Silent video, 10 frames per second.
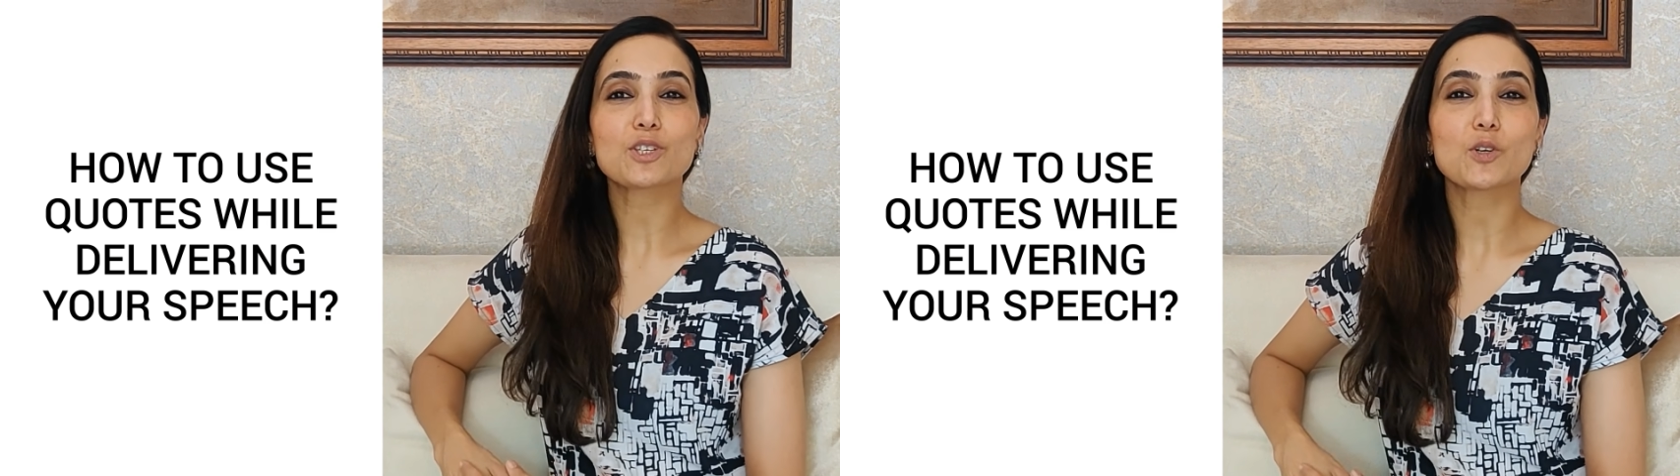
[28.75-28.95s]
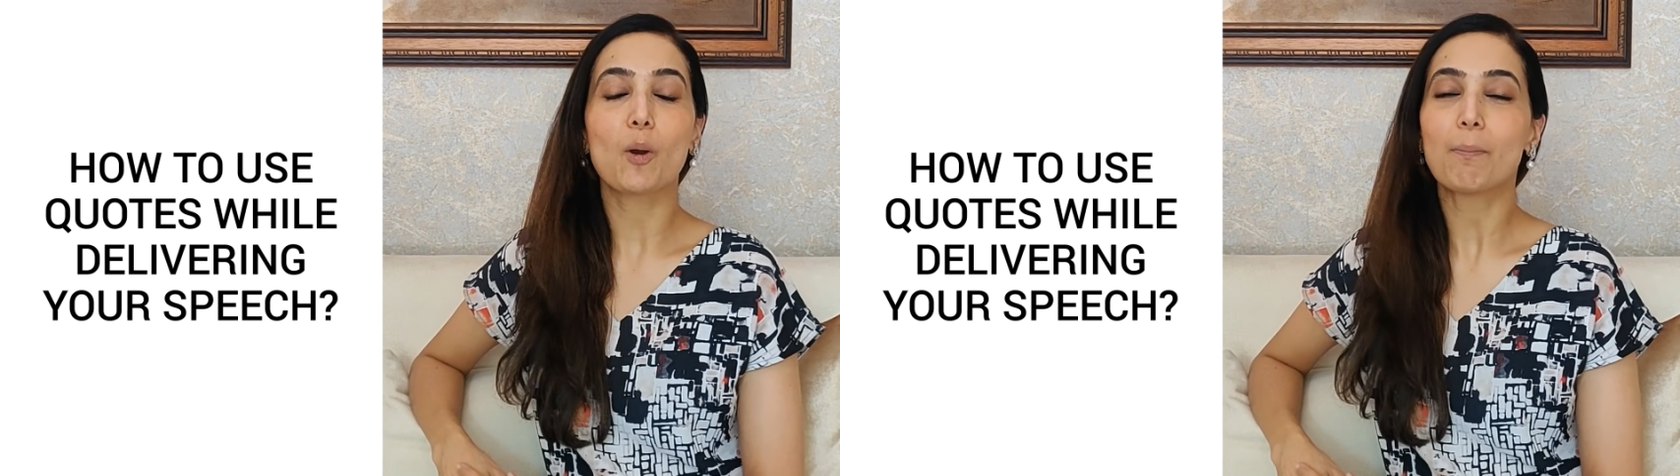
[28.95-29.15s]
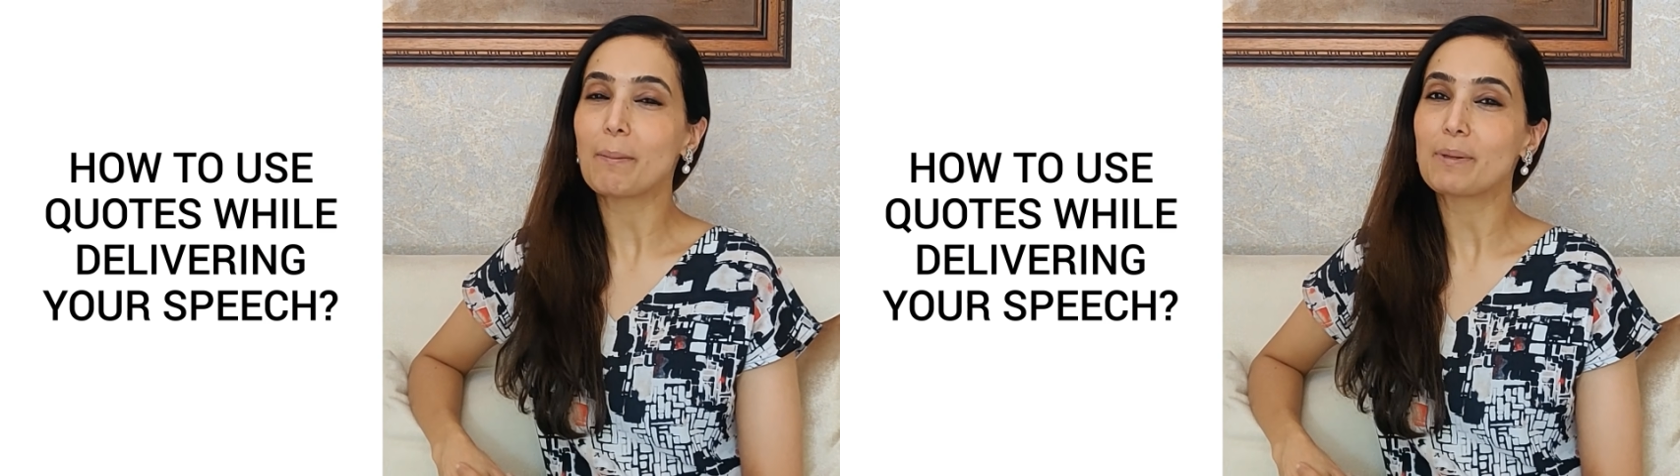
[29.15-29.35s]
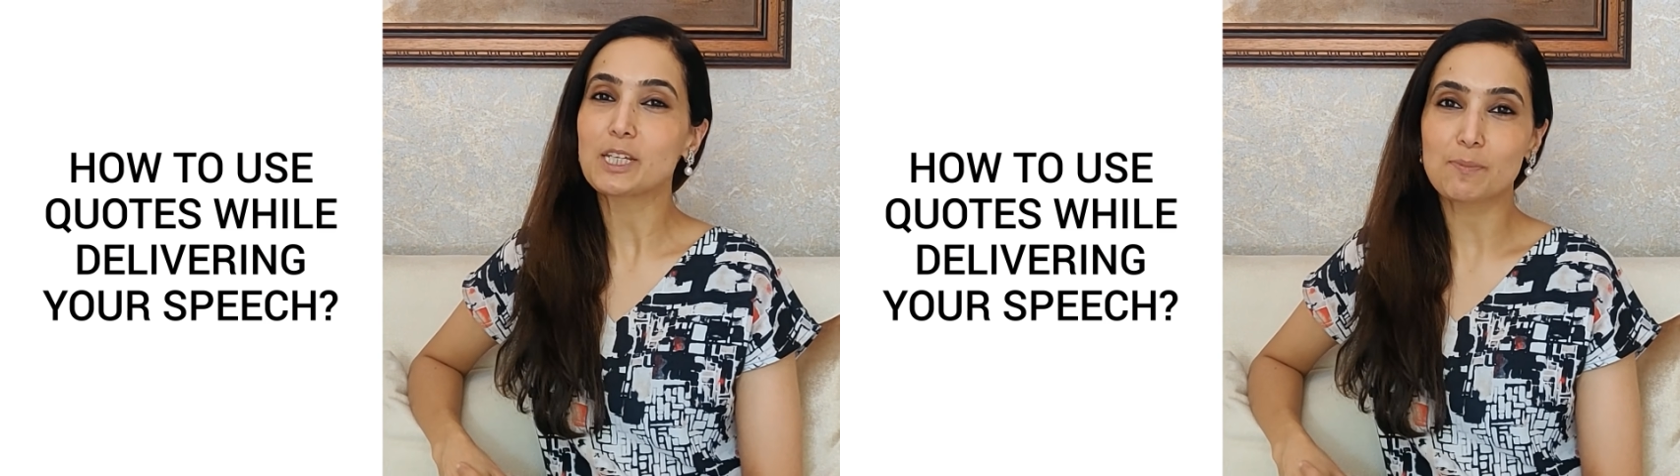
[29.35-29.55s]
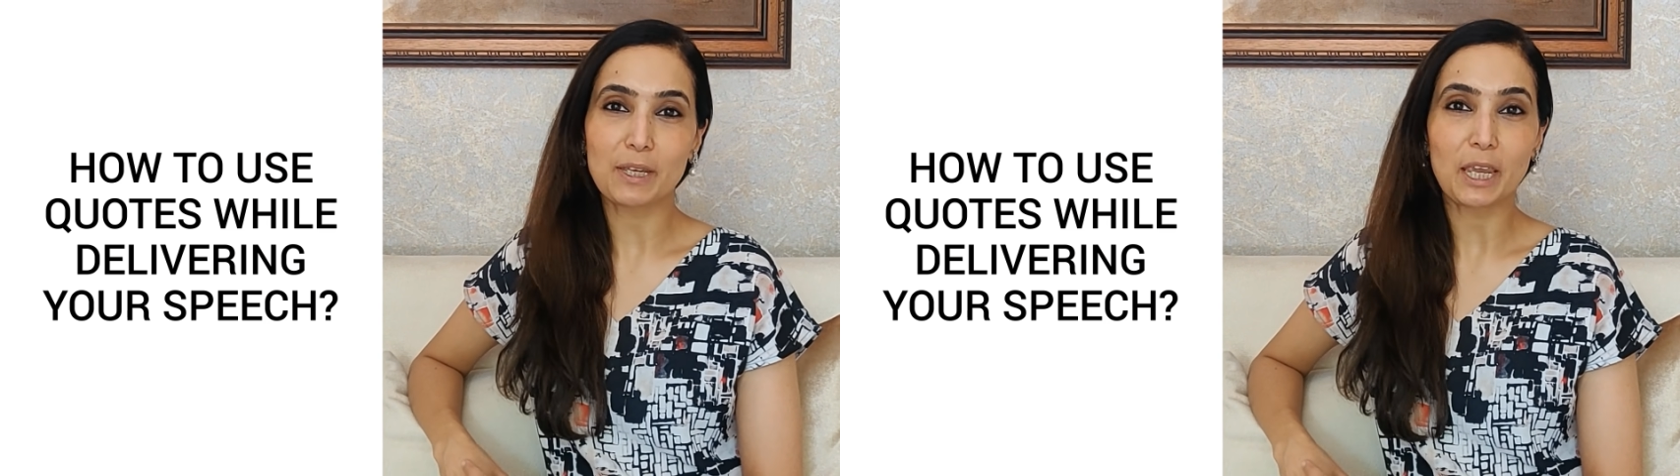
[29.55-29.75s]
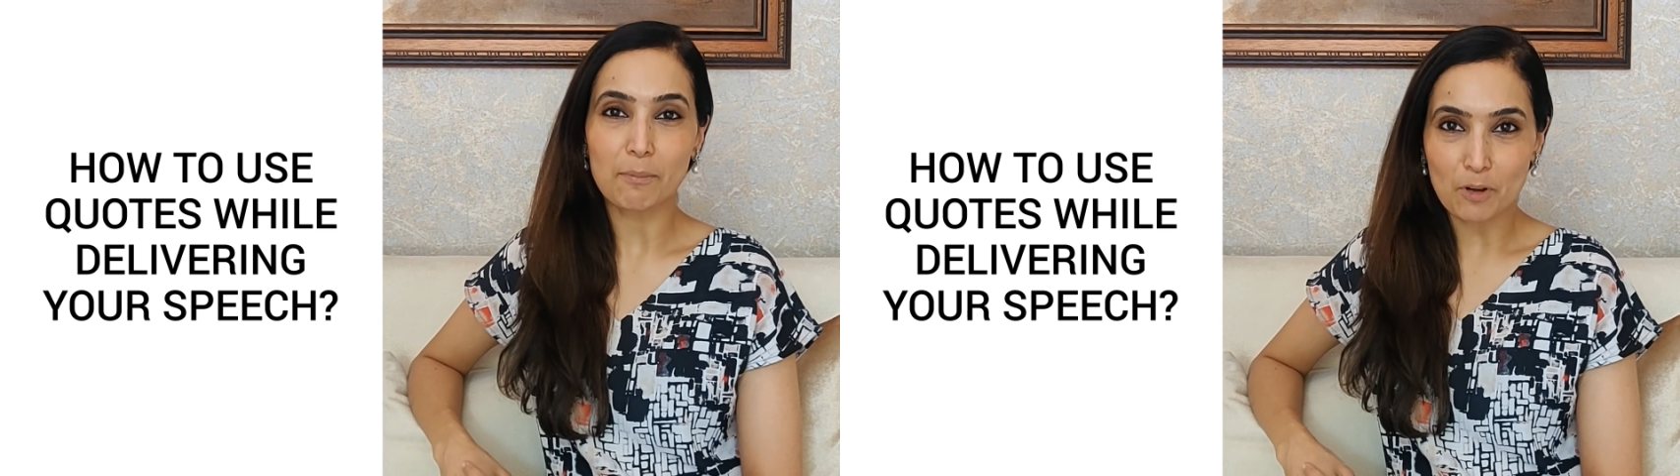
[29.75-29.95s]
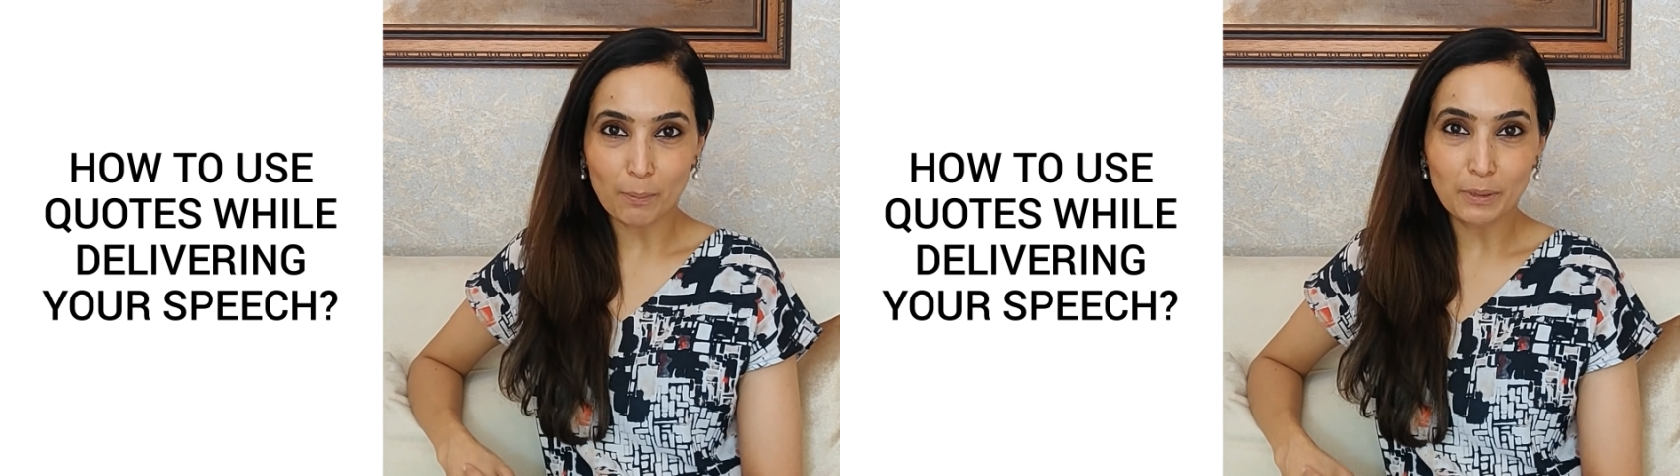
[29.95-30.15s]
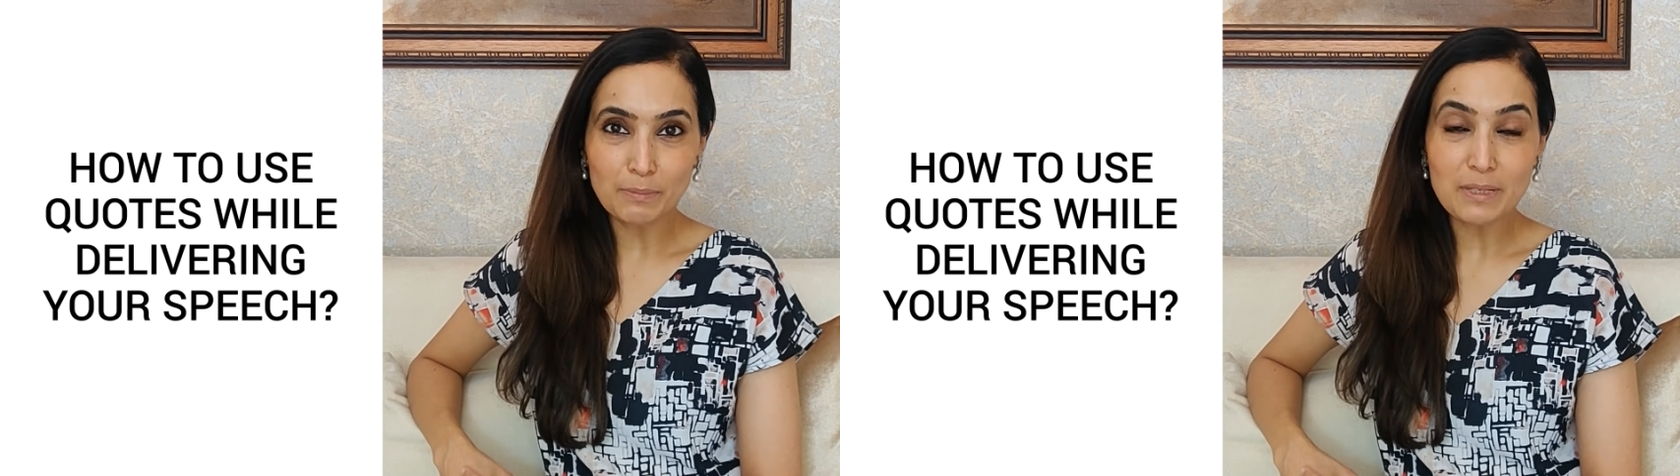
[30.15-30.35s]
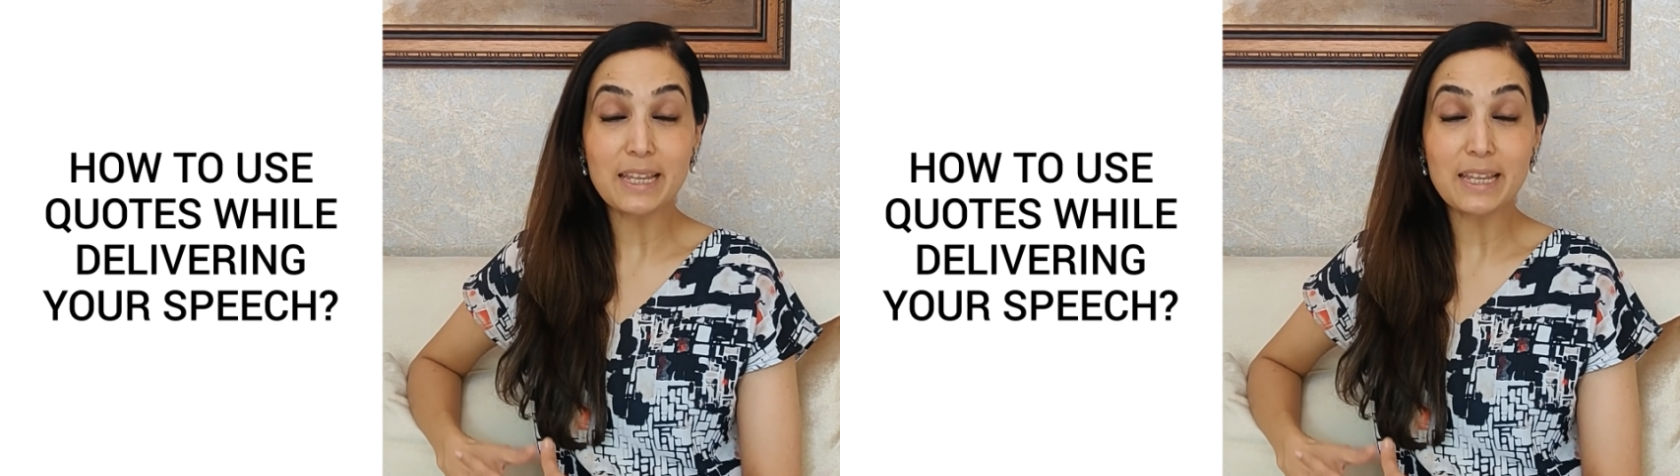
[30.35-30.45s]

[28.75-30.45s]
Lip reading: to your public speaking problems,